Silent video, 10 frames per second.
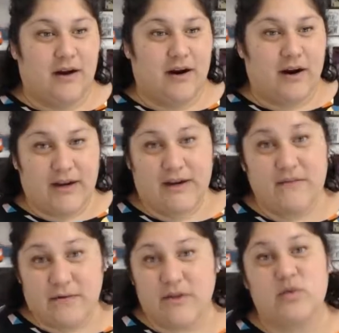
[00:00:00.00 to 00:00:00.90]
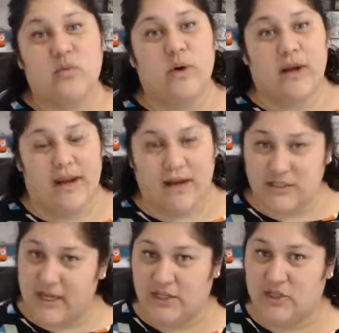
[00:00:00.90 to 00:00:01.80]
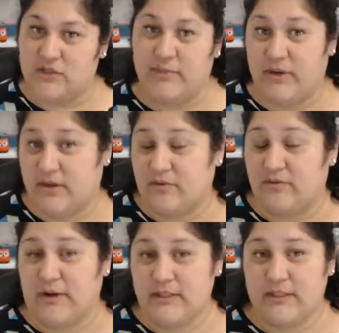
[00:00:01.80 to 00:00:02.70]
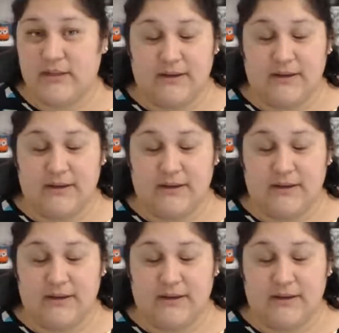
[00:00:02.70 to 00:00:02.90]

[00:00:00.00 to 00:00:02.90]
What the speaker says: are going to influence what hashtags you should put at the front.